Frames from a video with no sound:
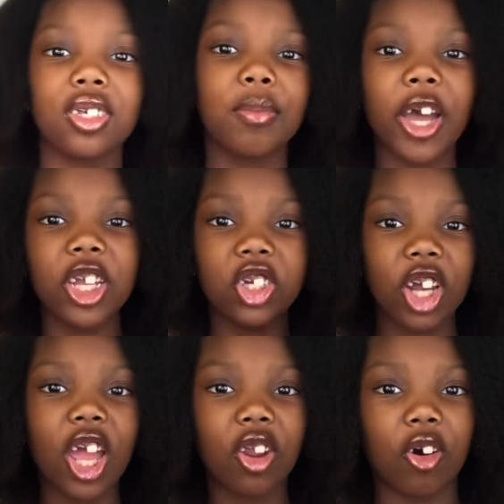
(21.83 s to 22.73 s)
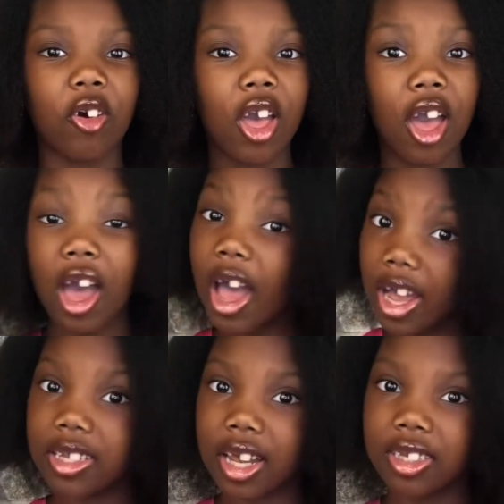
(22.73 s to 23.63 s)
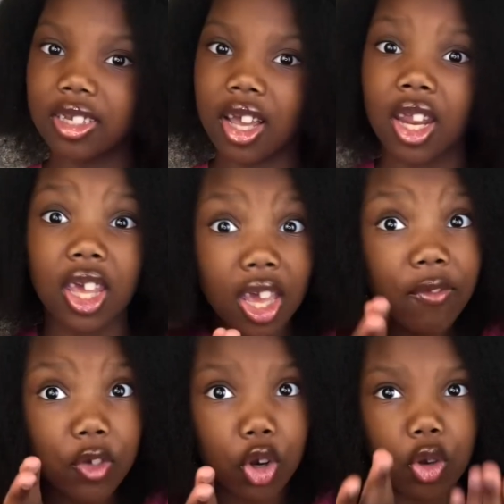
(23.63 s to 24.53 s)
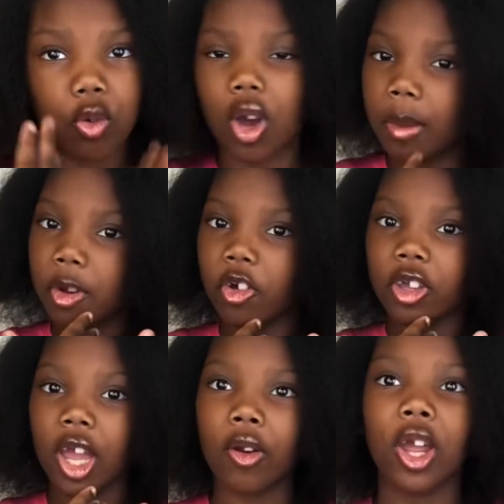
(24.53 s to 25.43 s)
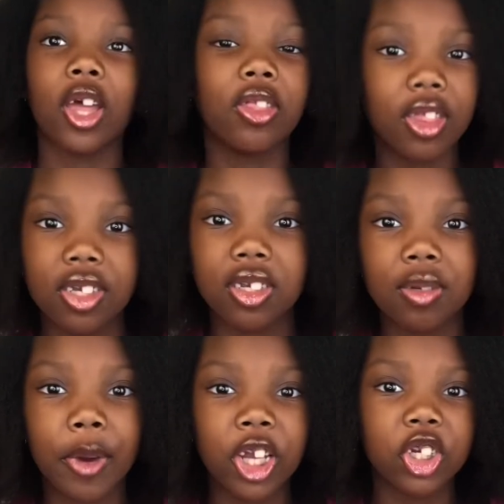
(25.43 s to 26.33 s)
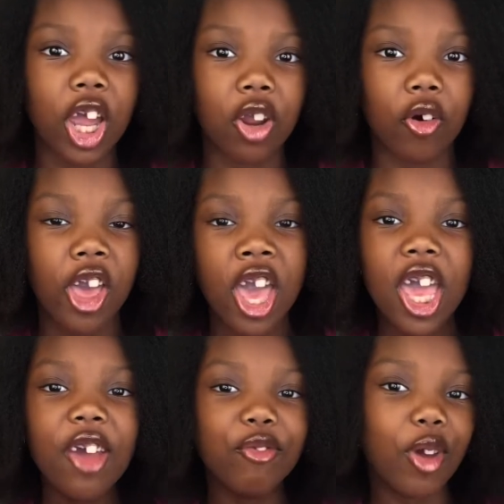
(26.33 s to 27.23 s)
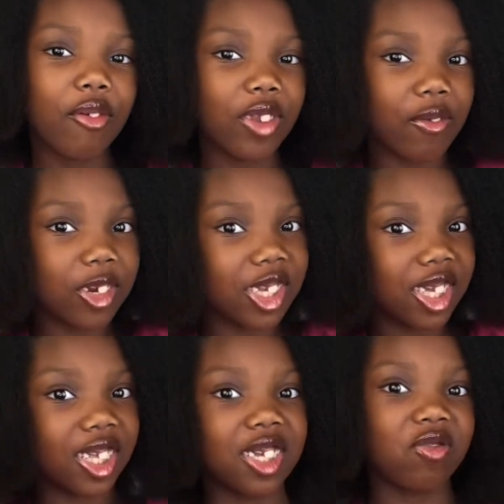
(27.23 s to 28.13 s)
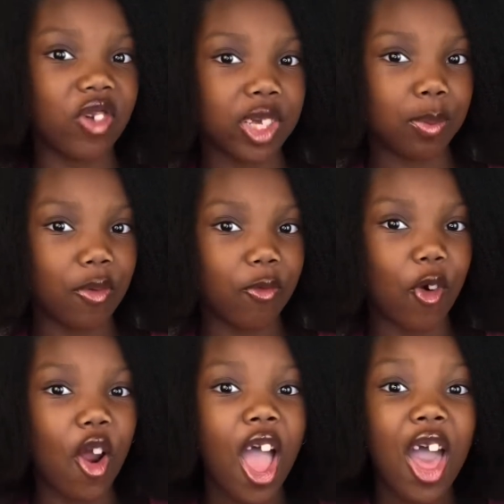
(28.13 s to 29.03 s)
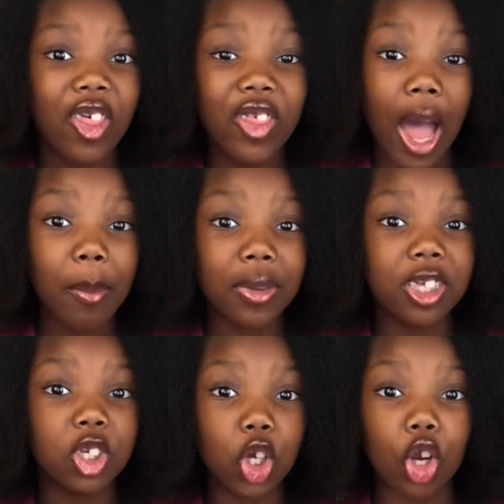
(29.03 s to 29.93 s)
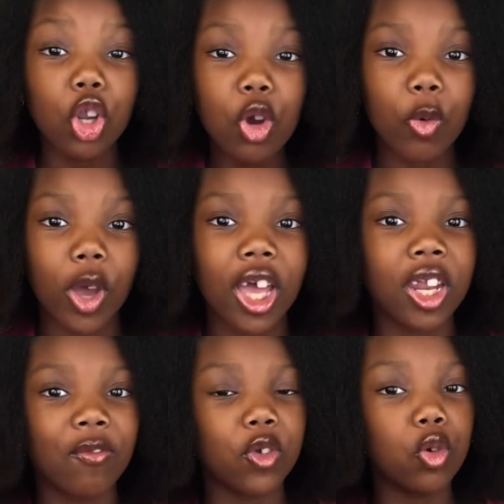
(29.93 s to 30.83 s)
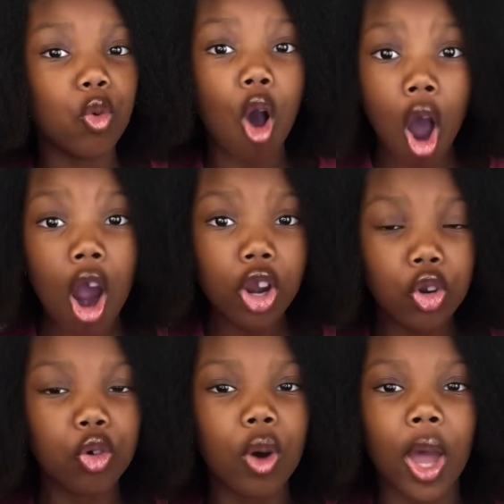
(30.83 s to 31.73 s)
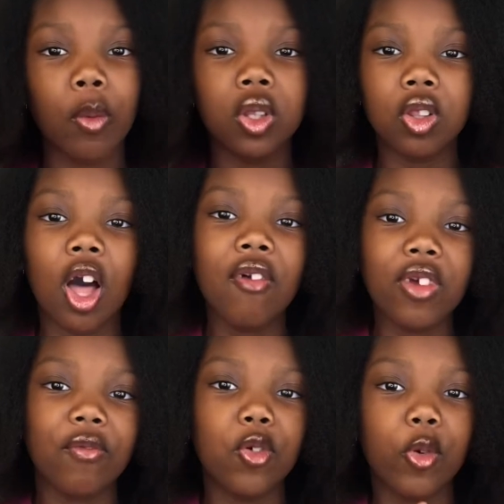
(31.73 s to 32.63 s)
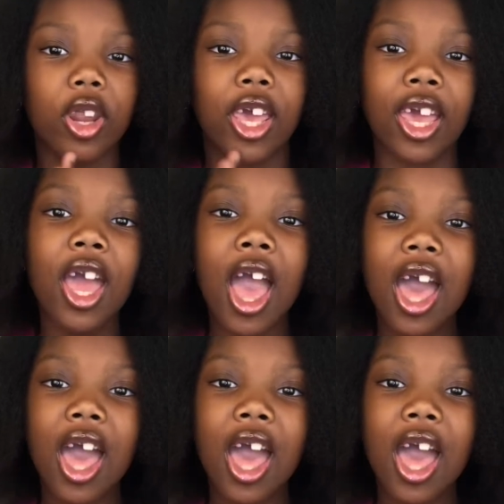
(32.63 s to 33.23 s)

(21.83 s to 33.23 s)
is my channel. As I said, if you're new, I'm Kurlies and this is my channel. If you have never seen this face before, that means you're new. And if you are new, I would love if you could hit